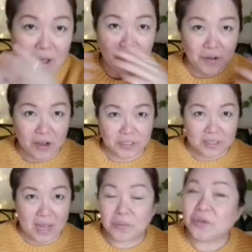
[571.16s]
of course,
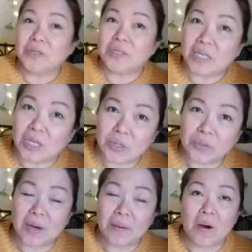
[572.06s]
I'm going to
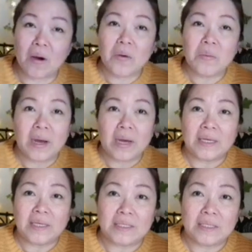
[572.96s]
include all
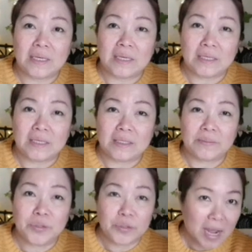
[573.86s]
my
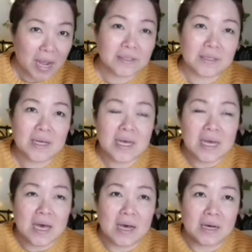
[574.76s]
products
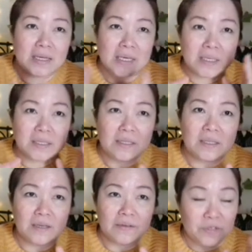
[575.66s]
in
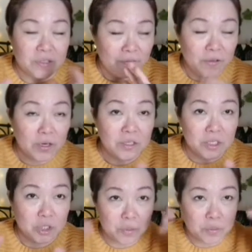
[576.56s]
the video
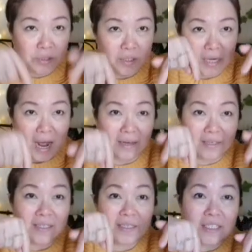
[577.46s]
description
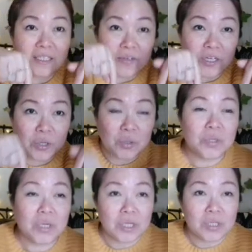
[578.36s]
under this video.
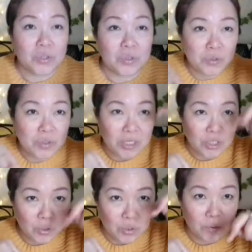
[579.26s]
So you need
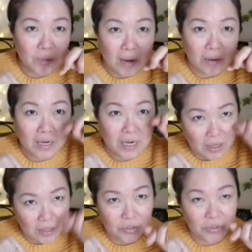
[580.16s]
to go down, click
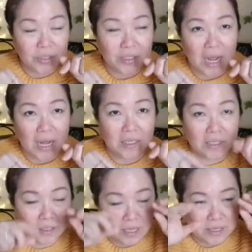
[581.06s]
onto the
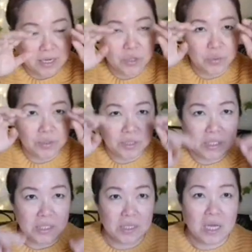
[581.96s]
title, and then you will
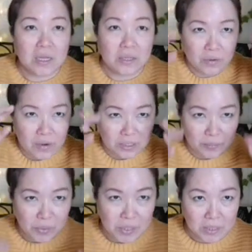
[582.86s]
see the
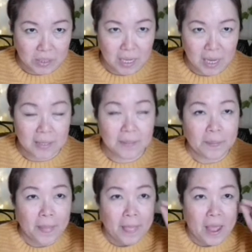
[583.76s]
recipes again.
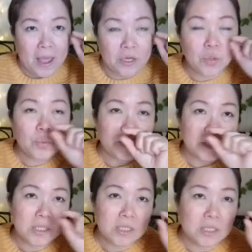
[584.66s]
And you will
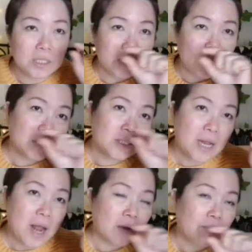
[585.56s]
see the things
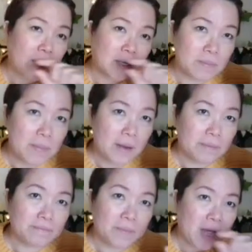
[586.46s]
that I
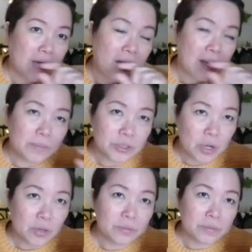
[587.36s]
recommend at
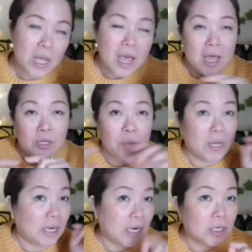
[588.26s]
Amazon. And you
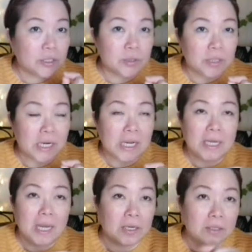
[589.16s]
can click onto the
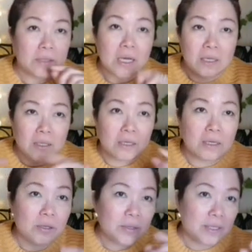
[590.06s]
link and
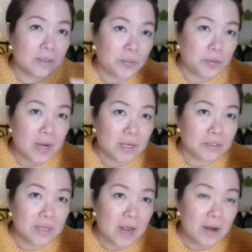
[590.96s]
look at the products
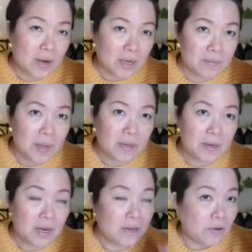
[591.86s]
that I recommend.
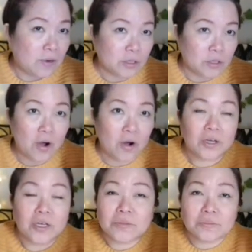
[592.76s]
And if you like to
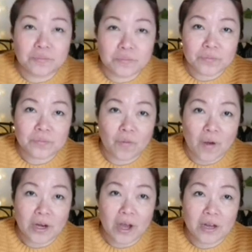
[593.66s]
order,
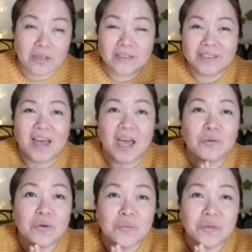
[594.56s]
why not? I
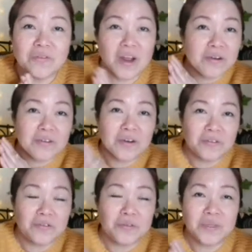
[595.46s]
will be very
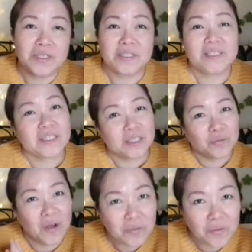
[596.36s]
grateful, because this is
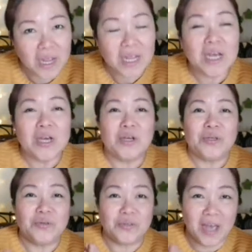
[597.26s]
one way
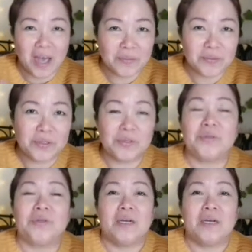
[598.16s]
you could help to